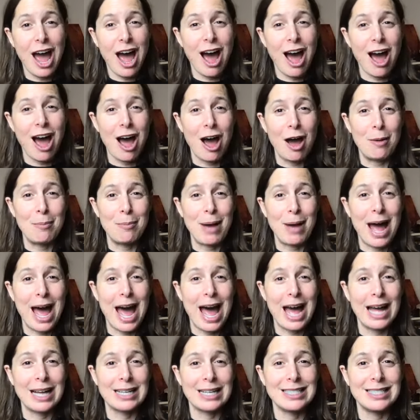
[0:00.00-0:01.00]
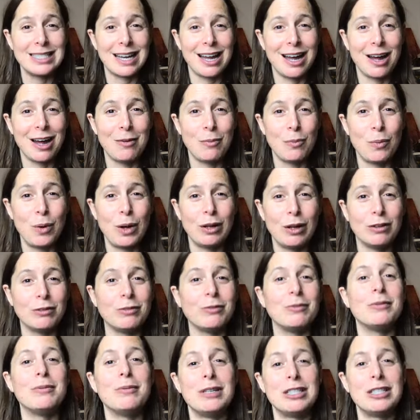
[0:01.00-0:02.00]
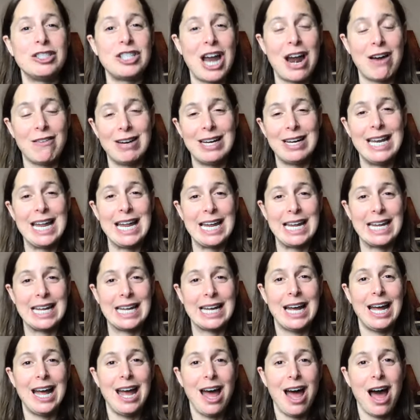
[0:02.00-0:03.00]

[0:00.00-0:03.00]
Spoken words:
and we'll share a link